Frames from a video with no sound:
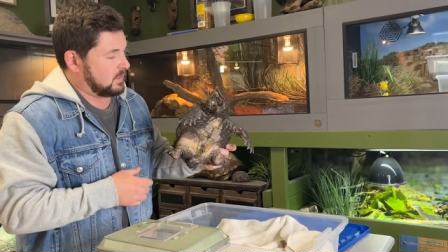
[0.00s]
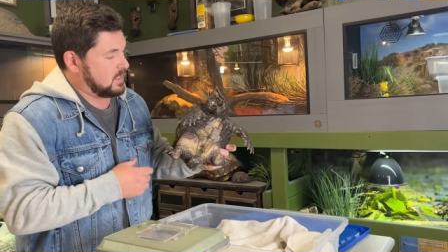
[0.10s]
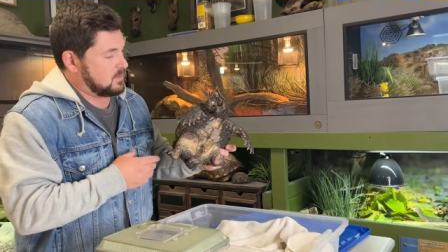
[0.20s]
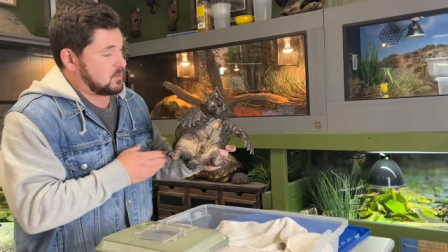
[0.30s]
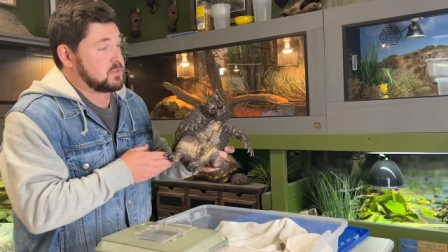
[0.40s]

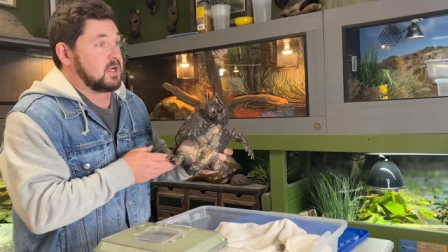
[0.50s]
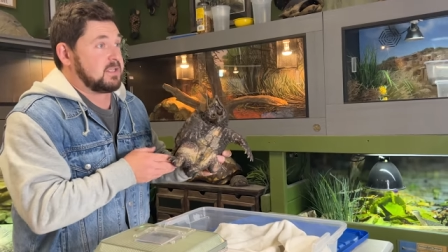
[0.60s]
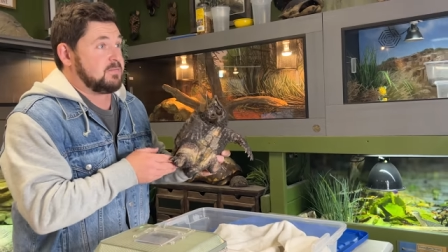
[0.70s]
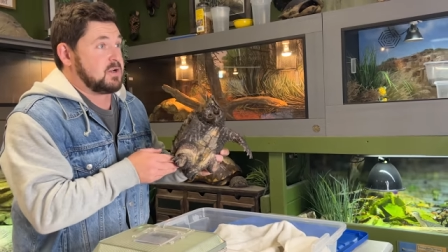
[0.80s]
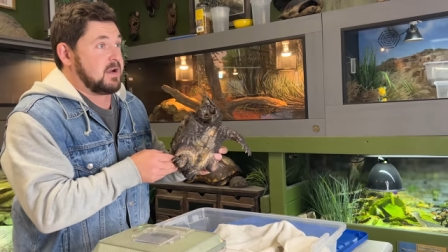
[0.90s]
So start
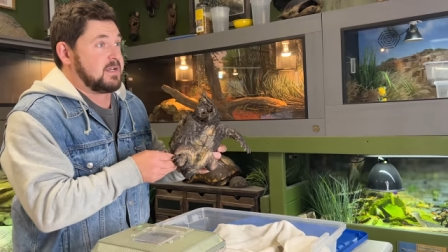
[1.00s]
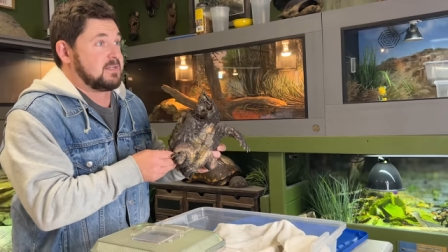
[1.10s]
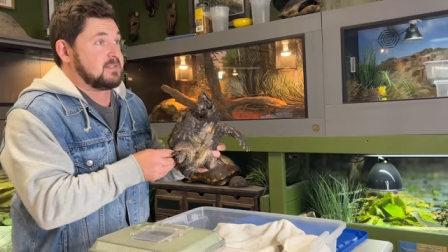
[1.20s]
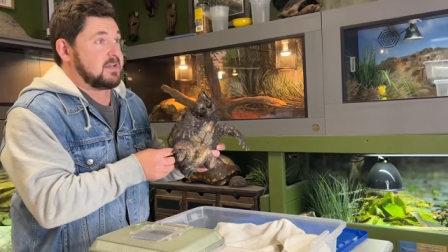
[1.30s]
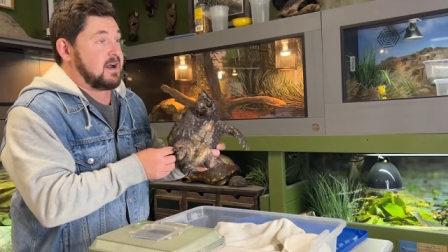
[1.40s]
leaving your ideas
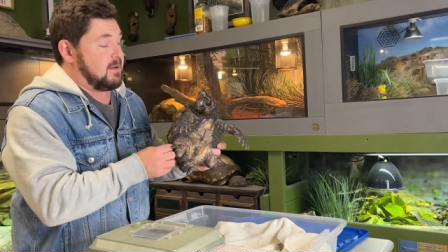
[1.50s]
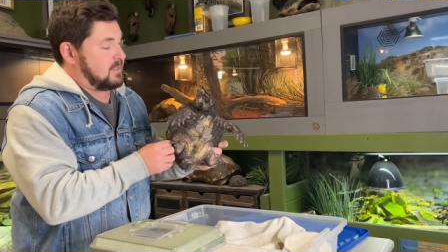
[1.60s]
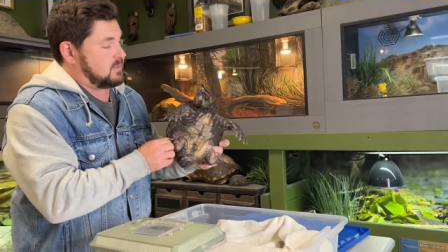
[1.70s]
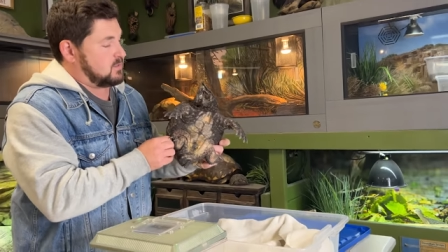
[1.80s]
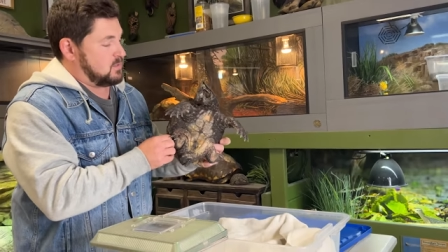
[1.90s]
in the
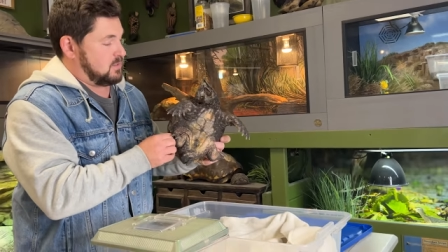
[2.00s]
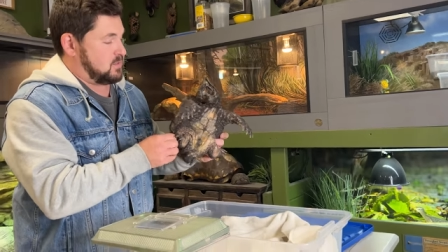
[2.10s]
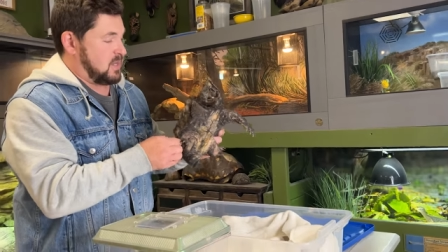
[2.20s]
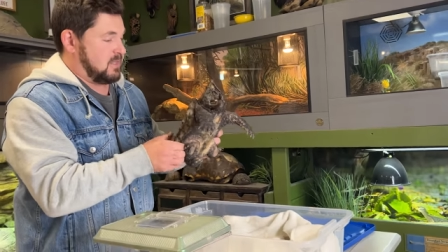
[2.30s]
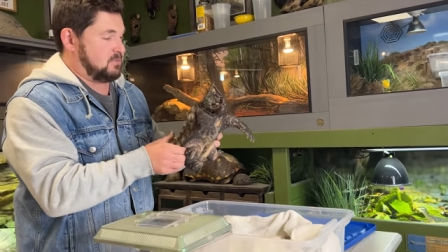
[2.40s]
comments as soon
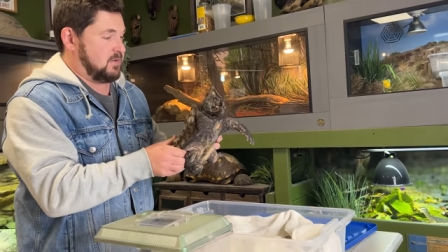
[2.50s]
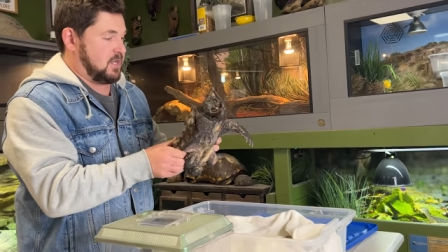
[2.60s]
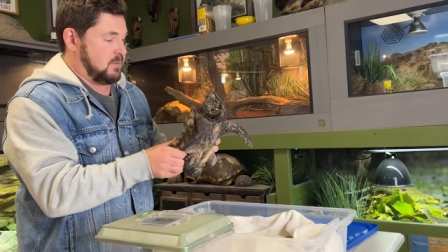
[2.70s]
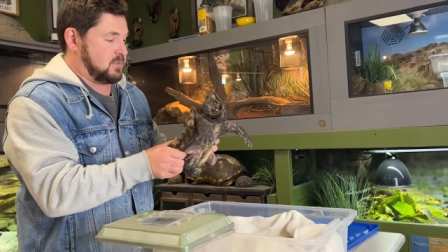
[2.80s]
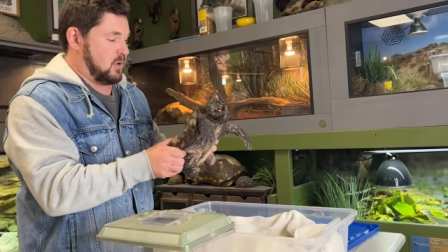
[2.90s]
as this
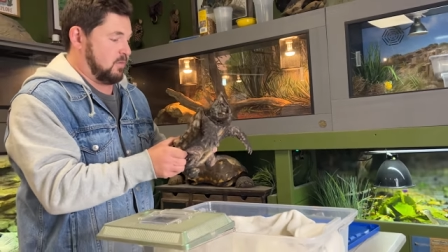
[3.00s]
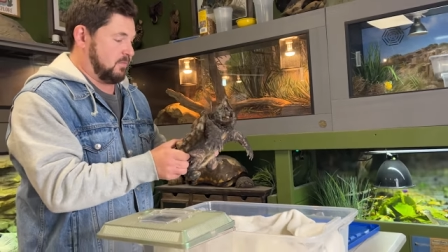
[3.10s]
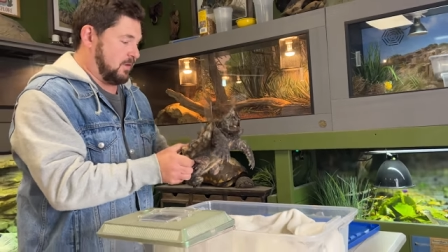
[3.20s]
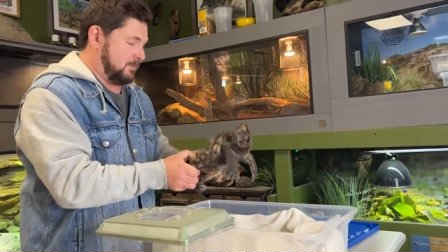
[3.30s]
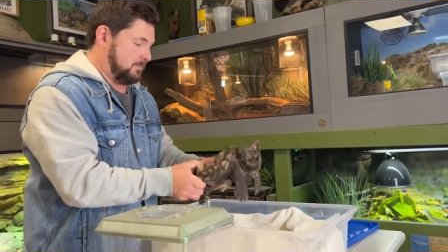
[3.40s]
video is
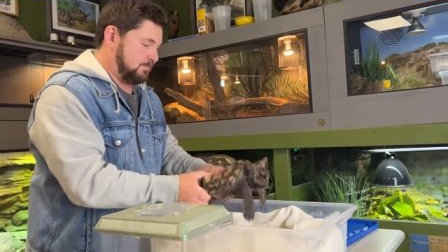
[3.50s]
over.